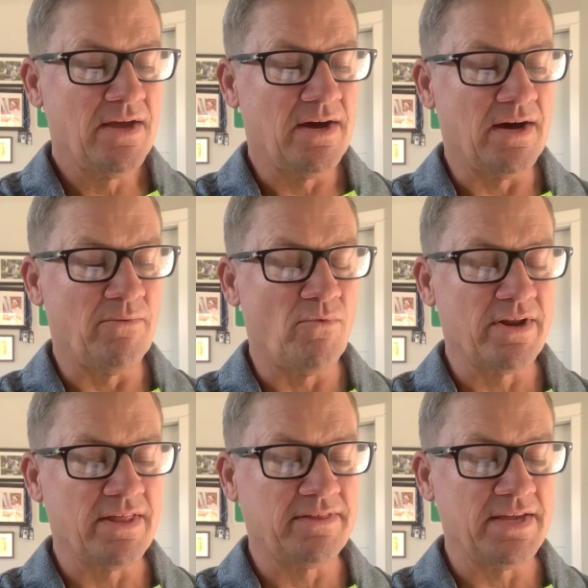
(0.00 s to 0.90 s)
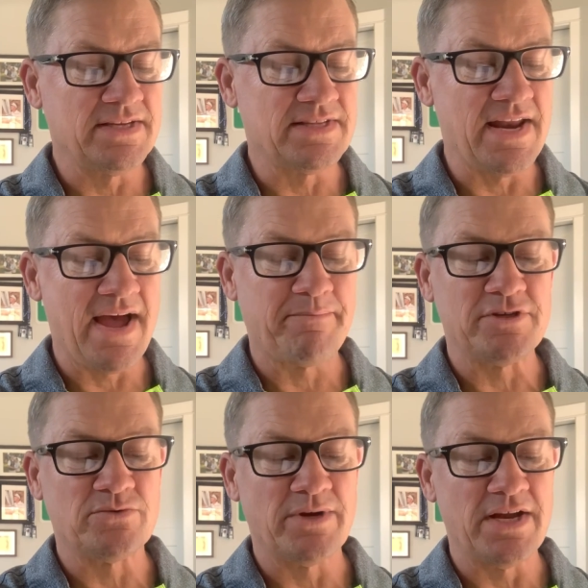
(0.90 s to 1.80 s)
Uh, one of the things that
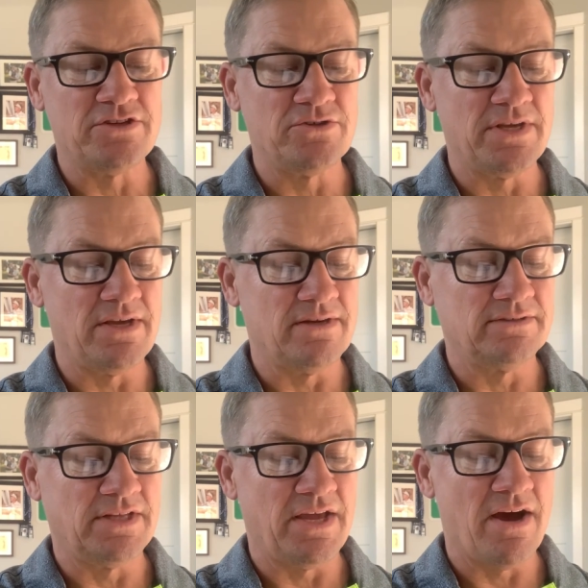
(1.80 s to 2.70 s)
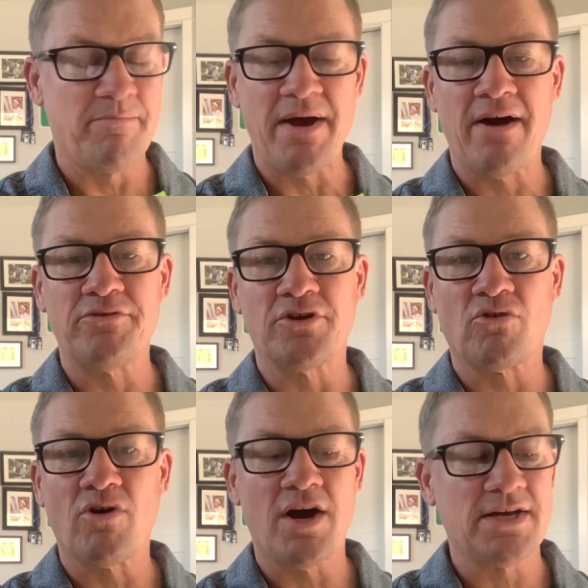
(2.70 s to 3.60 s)
happens when I do the, the up, out, and
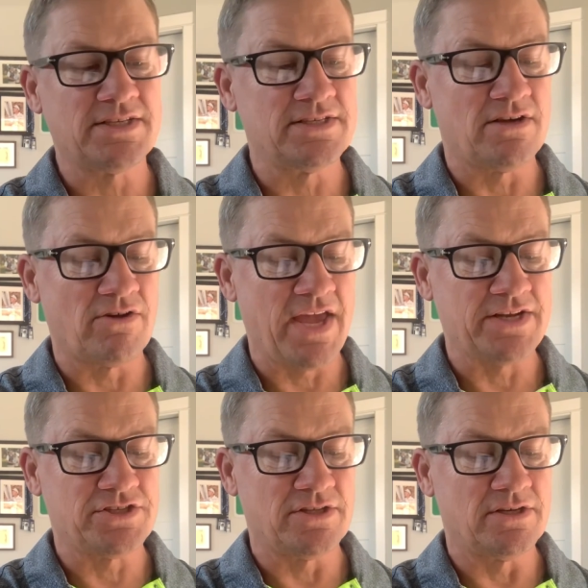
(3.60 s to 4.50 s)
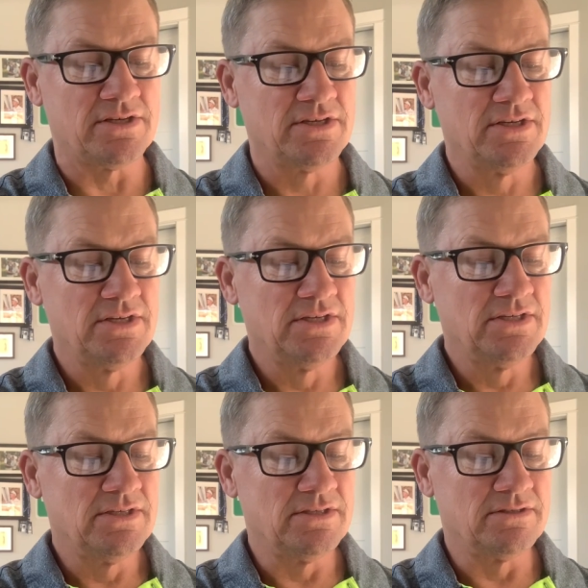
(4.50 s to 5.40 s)
across is I'll catch the,
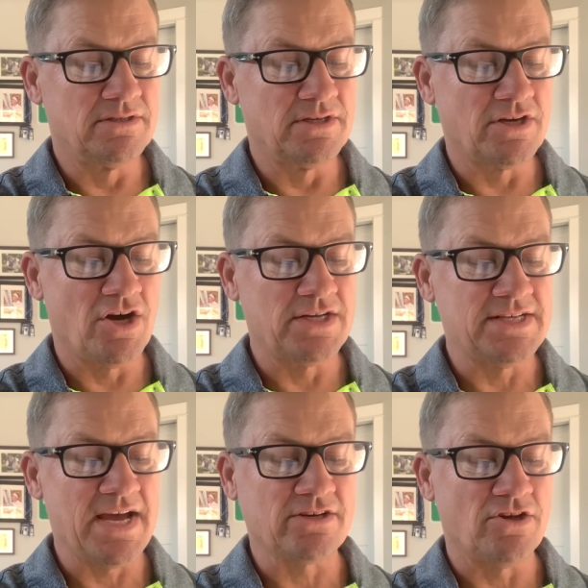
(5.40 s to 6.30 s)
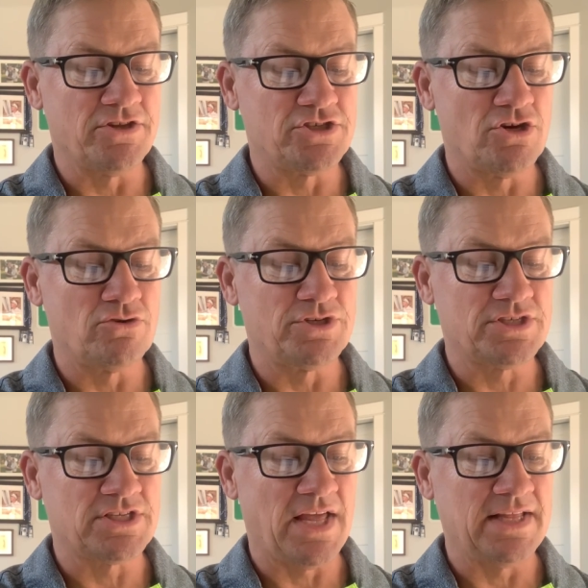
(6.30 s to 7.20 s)
the contact on the toe
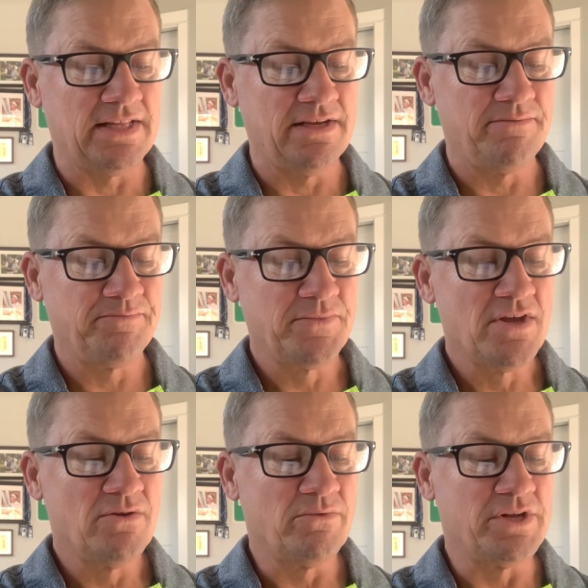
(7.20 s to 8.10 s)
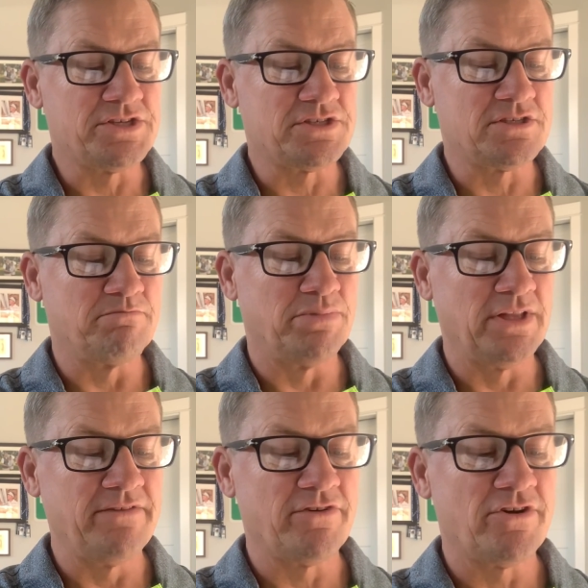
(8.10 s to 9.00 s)
just slightly, which
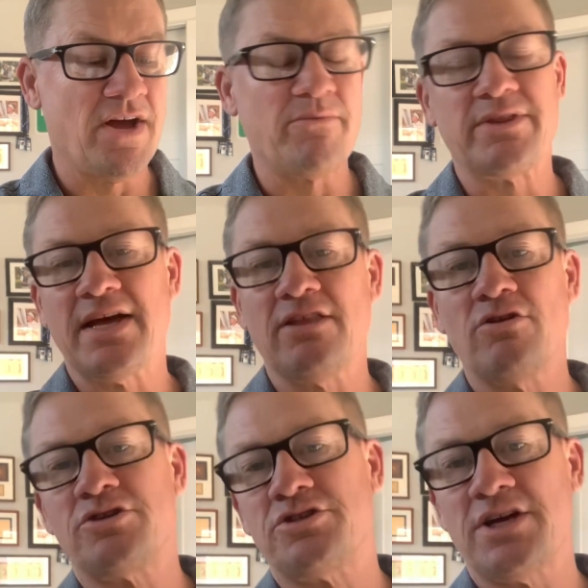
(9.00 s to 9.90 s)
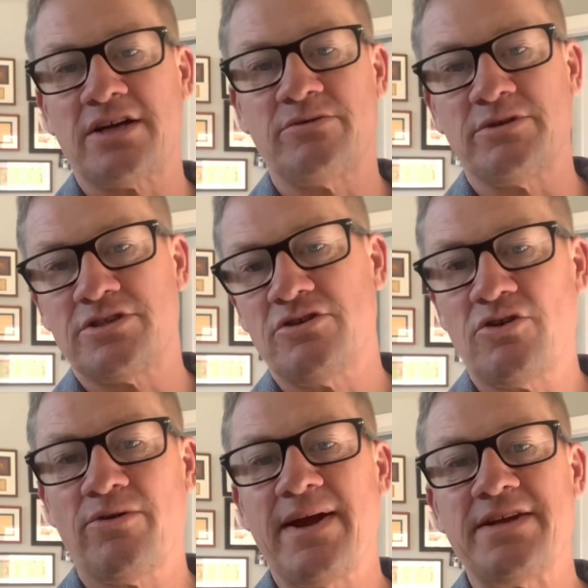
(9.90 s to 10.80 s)
believe it or not, with that low trajectory will still
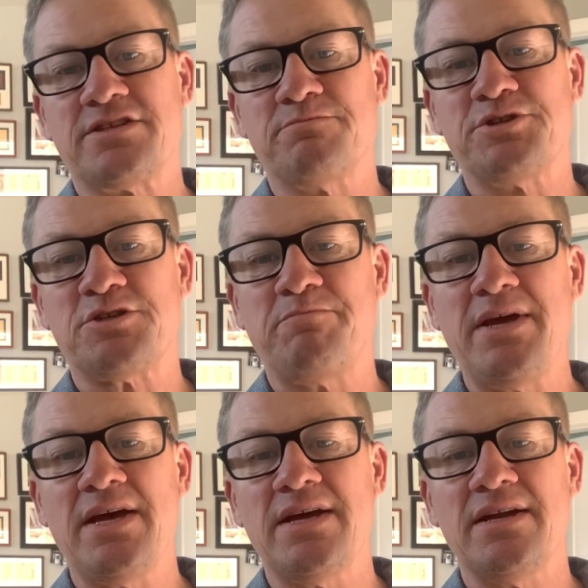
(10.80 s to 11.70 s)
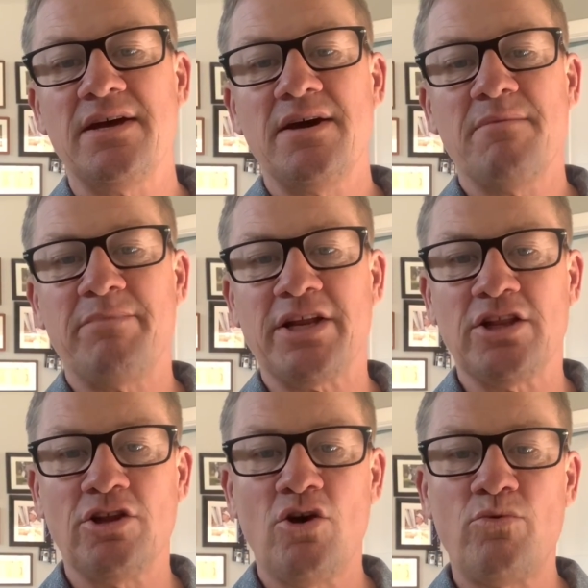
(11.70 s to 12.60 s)
create some spin, but
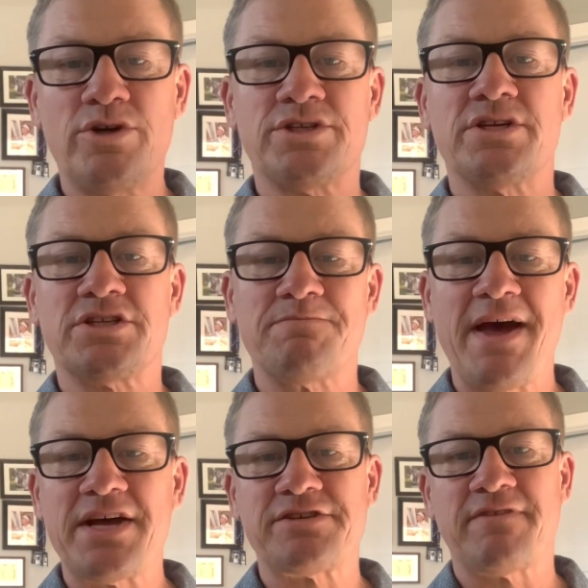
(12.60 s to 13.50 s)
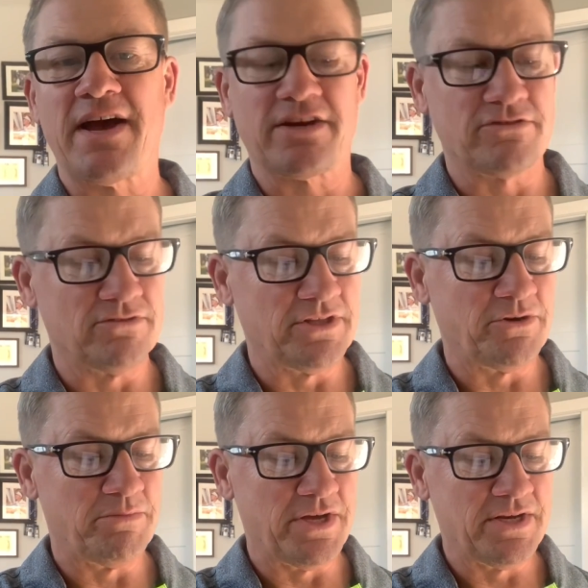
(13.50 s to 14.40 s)
it lowers the smash factor a
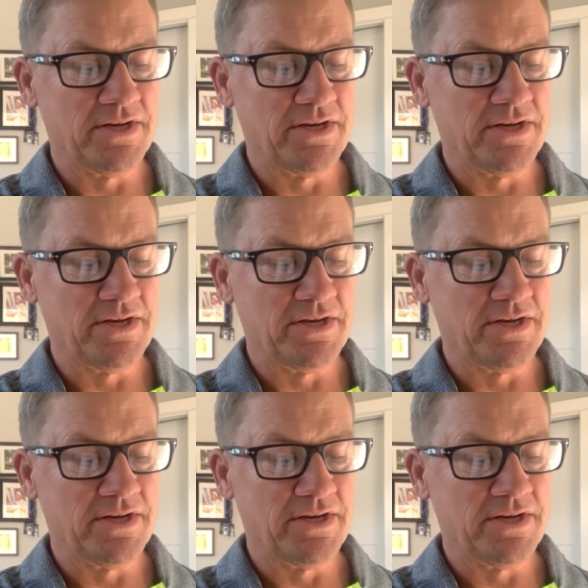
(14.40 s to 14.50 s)
little bit.